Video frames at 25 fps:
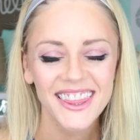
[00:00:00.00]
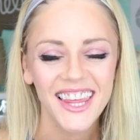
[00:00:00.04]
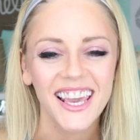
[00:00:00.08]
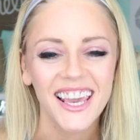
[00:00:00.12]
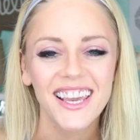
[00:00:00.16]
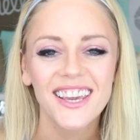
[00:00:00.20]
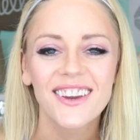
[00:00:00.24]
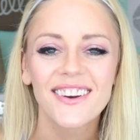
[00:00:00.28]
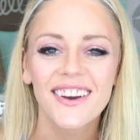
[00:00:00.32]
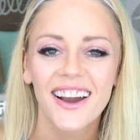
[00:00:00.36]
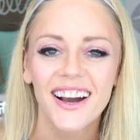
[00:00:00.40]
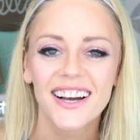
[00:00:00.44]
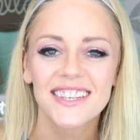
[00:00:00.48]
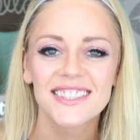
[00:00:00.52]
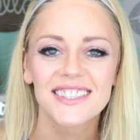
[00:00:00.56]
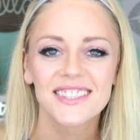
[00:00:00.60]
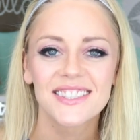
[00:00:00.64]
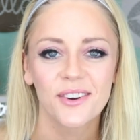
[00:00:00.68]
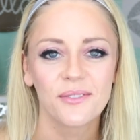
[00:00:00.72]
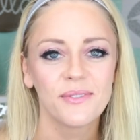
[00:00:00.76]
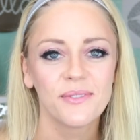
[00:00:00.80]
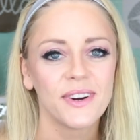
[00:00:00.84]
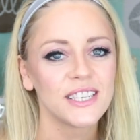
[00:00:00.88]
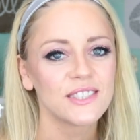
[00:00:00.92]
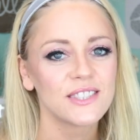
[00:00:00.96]
Thank you guys
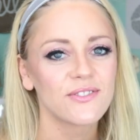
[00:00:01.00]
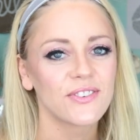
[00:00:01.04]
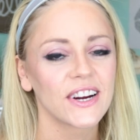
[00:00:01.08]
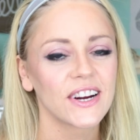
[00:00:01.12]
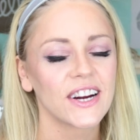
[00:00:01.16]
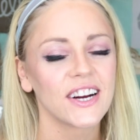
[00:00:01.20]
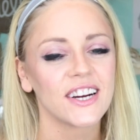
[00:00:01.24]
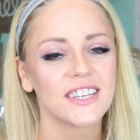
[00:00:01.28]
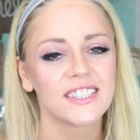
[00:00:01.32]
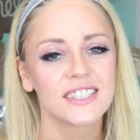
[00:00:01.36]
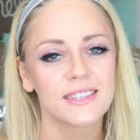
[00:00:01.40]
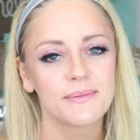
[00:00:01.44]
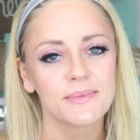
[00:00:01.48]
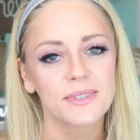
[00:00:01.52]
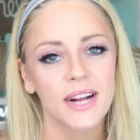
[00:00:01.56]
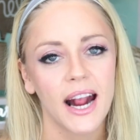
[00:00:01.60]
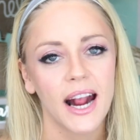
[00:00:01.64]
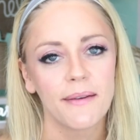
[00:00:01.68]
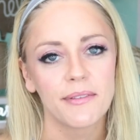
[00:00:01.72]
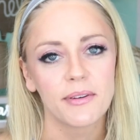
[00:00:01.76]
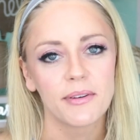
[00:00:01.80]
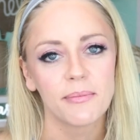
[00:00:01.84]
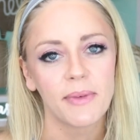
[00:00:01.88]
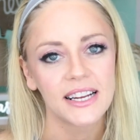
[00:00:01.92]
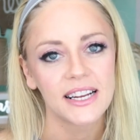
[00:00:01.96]
so much for
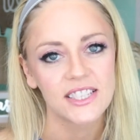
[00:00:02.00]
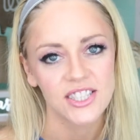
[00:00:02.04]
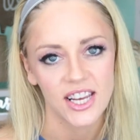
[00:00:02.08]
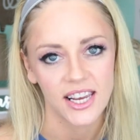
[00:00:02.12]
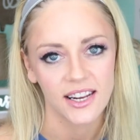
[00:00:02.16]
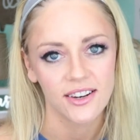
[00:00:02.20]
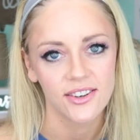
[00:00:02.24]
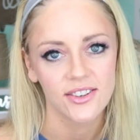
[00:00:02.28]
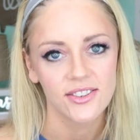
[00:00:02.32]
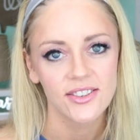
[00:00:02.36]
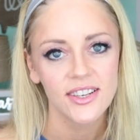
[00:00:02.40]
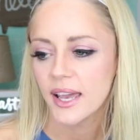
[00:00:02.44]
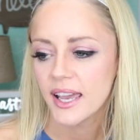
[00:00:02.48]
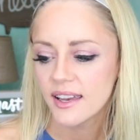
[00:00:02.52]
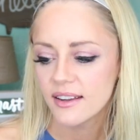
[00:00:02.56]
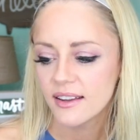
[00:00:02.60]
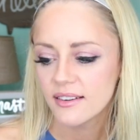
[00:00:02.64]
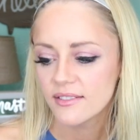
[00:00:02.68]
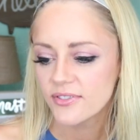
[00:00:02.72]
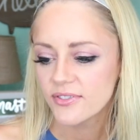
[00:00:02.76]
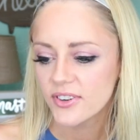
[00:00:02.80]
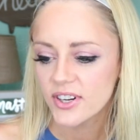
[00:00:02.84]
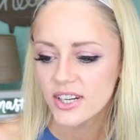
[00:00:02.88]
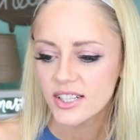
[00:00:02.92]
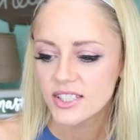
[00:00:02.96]
subscribing to my channel
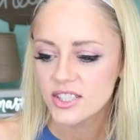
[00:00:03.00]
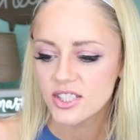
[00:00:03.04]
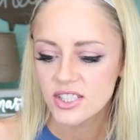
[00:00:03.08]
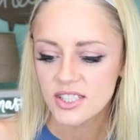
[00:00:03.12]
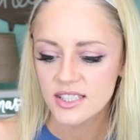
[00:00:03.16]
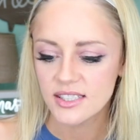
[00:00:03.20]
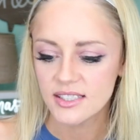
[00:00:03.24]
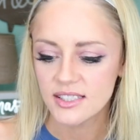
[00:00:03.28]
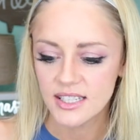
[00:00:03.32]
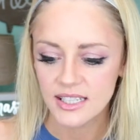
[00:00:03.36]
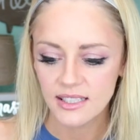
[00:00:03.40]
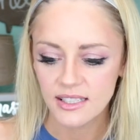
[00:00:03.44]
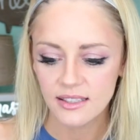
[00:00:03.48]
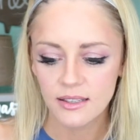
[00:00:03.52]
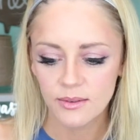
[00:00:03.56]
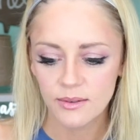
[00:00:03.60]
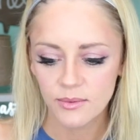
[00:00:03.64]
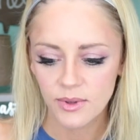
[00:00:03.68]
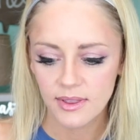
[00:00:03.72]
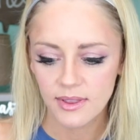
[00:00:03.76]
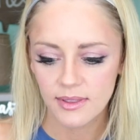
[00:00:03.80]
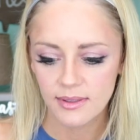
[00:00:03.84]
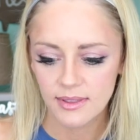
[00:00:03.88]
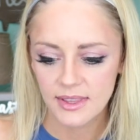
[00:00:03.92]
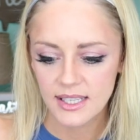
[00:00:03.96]
and for just dealing
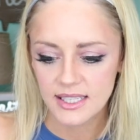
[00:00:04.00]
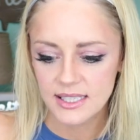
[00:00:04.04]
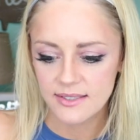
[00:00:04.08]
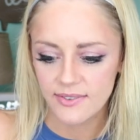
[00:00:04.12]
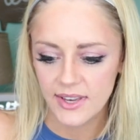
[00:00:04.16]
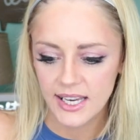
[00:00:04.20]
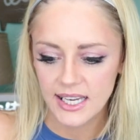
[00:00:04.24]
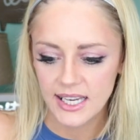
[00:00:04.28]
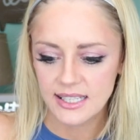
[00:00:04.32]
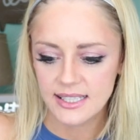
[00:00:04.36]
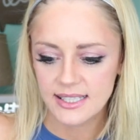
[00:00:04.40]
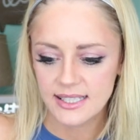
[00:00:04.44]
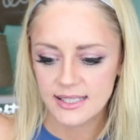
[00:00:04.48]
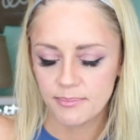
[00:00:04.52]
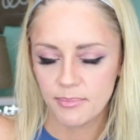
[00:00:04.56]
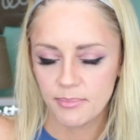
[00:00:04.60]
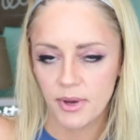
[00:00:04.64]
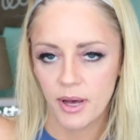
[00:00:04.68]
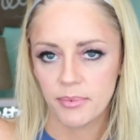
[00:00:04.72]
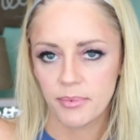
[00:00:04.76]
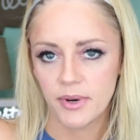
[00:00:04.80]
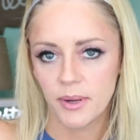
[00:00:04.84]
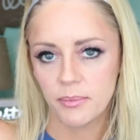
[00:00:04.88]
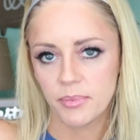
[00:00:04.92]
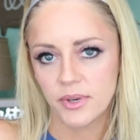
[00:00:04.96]
with this face
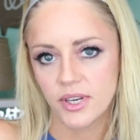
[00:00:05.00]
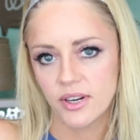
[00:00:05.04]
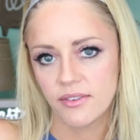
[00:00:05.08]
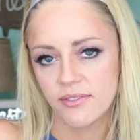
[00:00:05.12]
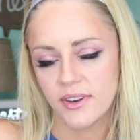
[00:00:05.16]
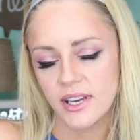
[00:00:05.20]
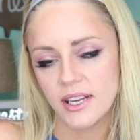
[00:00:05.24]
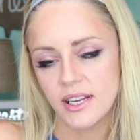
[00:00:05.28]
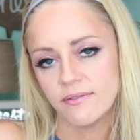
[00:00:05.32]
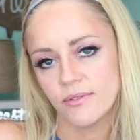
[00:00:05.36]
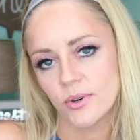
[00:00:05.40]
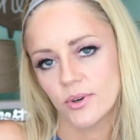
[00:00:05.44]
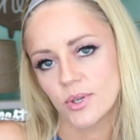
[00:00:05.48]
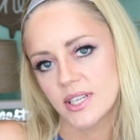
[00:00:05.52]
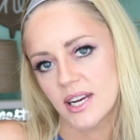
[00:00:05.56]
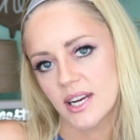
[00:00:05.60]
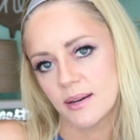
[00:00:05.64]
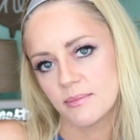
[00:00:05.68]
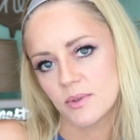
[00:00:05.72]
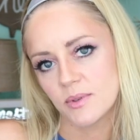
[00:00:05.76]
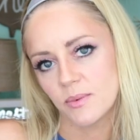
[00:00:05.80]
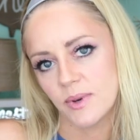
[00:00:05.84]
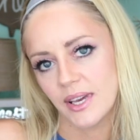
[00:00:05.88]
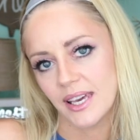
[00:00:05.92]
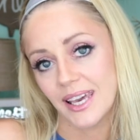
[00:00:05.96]
popping up in your feed four
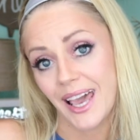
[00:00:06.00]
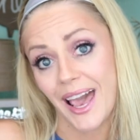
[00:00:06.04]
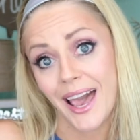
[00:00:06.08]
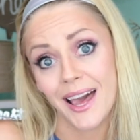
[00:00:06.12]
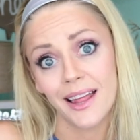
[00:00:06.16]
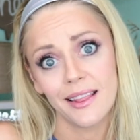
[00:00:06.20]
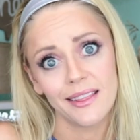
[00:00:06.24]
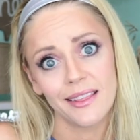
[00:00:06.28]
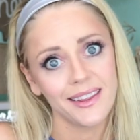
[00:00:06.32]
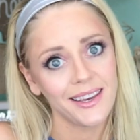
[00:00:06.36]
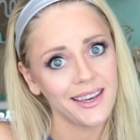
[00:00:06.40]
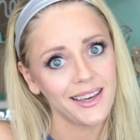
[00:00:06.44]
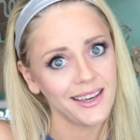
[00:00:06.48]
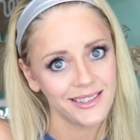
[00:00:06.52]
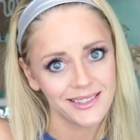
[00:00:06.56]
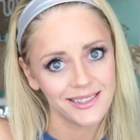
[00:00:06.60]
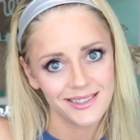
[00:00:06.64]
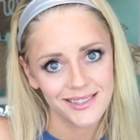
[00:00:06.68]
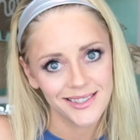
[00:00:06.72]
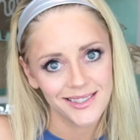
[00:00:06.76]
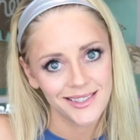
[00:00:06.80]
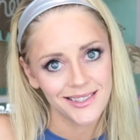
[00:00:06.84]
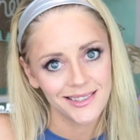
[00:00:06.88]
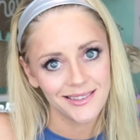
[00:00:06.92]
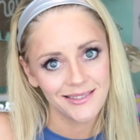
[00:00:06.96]
times a week at
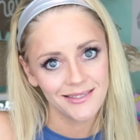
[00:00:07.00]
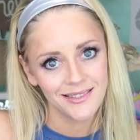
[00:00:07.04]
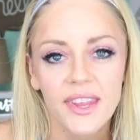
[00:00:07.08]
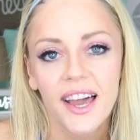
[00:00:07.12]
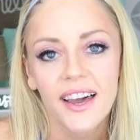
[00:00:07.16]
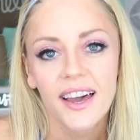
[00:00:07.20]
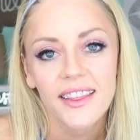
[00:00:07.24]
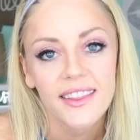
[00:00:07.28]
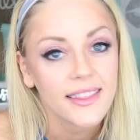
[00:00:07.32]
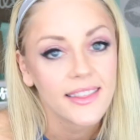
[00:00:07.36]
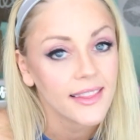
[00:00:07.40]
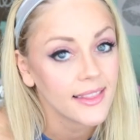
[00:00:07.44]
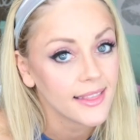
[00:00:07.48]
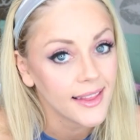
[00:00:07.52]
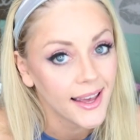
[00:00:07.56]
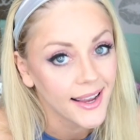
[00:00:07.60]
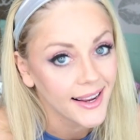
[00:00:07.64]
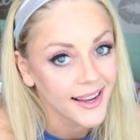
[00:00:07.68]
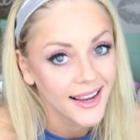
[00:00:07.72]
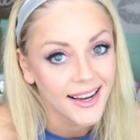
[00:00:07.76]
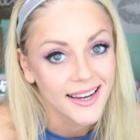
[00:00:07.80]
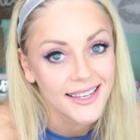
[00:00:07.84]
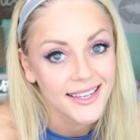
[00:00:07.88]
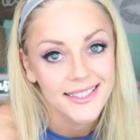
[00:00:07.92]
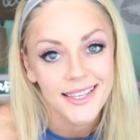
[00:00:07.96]
least. Other than that,
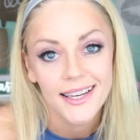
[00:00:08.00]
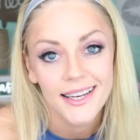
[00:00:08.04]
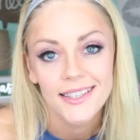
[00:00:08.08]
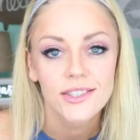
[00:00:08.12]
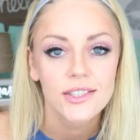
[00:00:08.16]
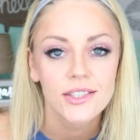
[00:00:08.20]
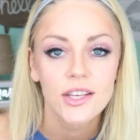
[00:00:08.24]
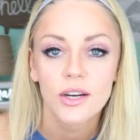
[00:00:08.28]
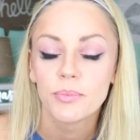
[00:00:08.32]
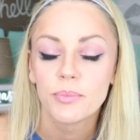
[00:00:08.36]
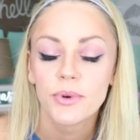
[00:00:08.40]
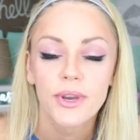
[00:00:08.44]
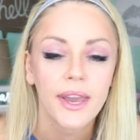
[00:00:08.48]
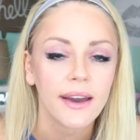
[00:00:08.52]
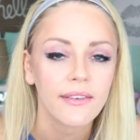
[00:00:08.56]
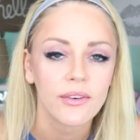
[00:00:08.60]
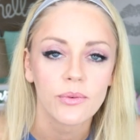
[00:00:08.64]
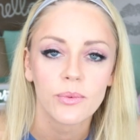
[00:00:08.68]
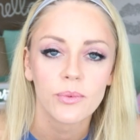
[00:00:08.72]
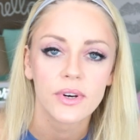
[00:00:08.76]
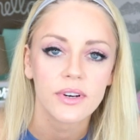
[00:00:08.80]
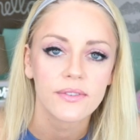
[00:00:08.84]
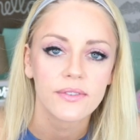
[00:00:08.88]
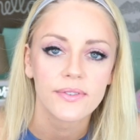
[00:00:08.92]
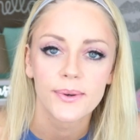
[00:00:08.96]
guys, I just hope you have a
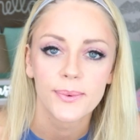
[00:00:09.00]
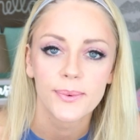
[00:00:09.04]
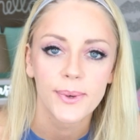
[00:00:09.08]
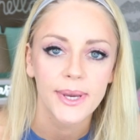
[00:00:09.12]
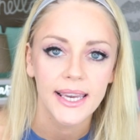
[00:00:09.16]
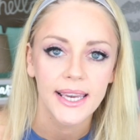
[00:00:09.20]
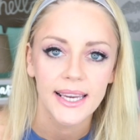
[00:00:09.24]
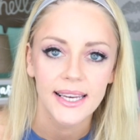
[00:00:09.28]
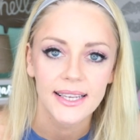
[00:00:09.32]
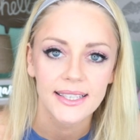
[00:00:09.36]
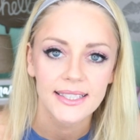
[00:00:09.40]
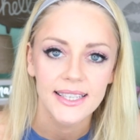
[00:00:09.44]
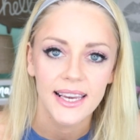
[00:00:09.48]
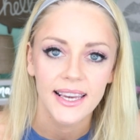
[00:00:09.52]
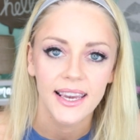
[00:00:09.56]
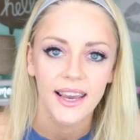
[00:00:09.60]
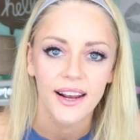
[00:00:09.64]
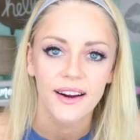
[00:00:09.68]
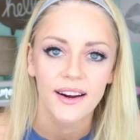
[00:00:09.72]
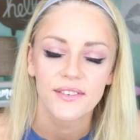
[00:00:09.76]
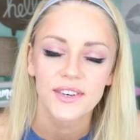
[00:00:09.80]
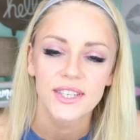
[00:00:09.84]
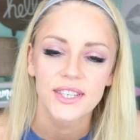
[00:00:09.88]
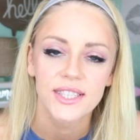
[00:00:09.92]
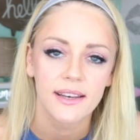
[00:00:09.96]
wonderful weekend. Take
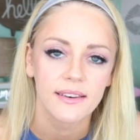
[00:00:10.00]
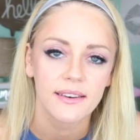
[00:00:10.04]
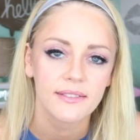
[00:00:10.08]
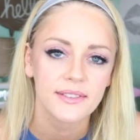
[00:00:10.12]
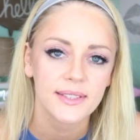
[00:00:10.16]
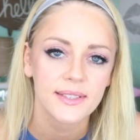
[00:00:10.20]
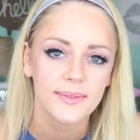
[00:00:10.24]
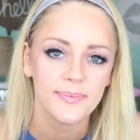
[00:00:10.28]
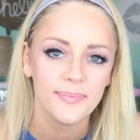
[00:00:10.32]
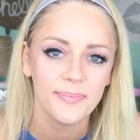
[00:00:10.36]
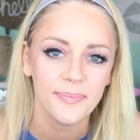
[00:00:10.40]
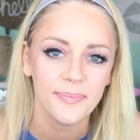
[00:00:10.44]
care of yourselves.